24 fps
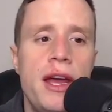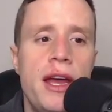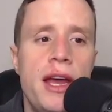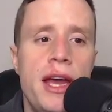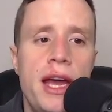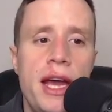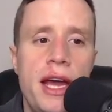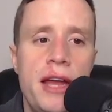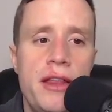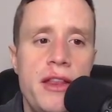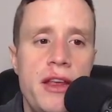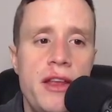
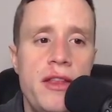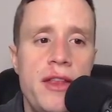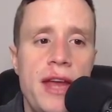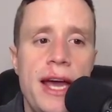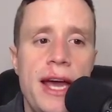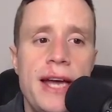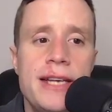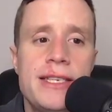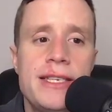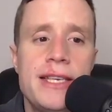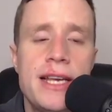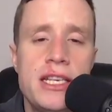And then the
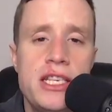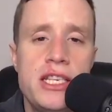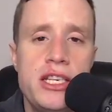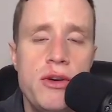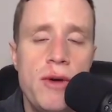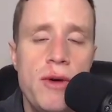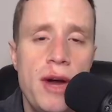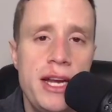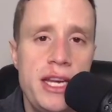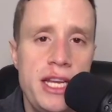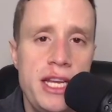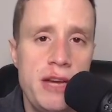
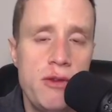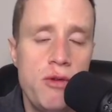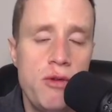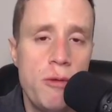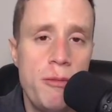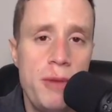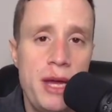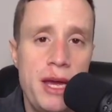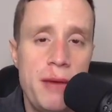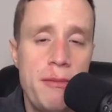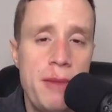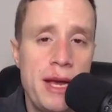SSUID will
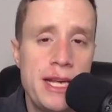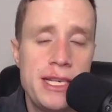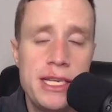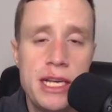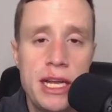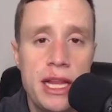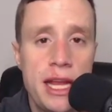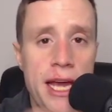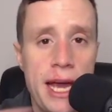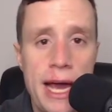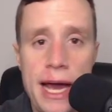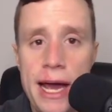be
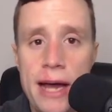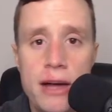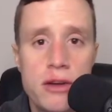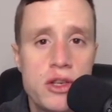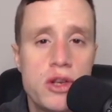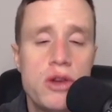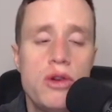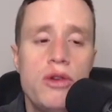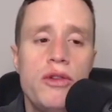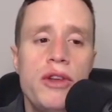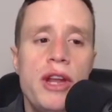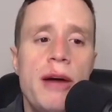basically a
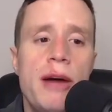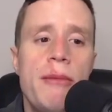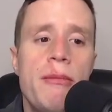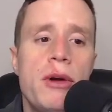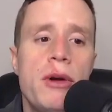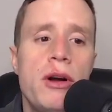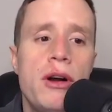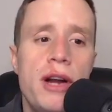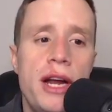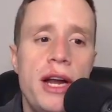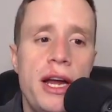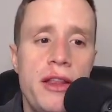household
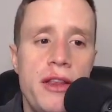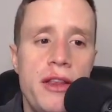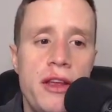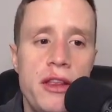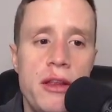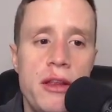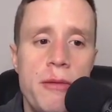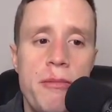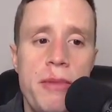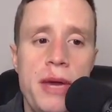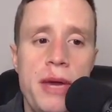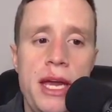number, and then
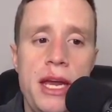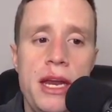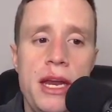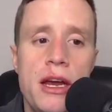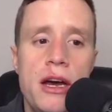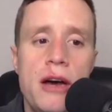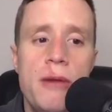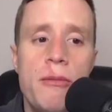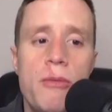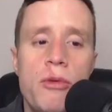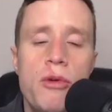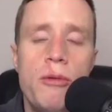the
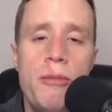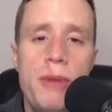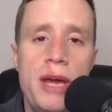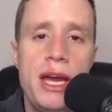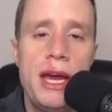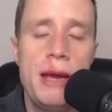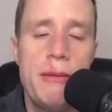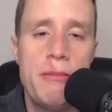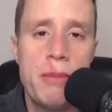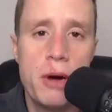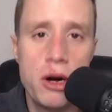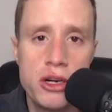PNUM will be
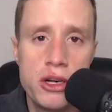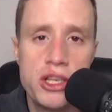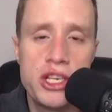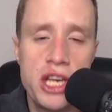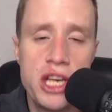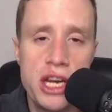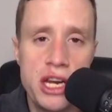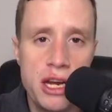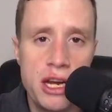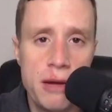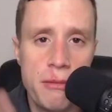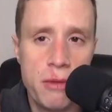a
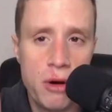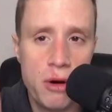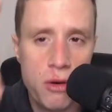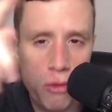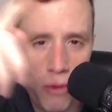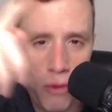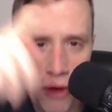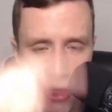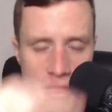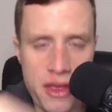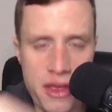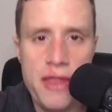person number
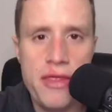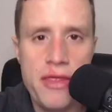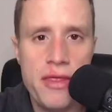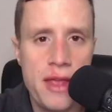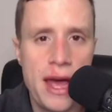within the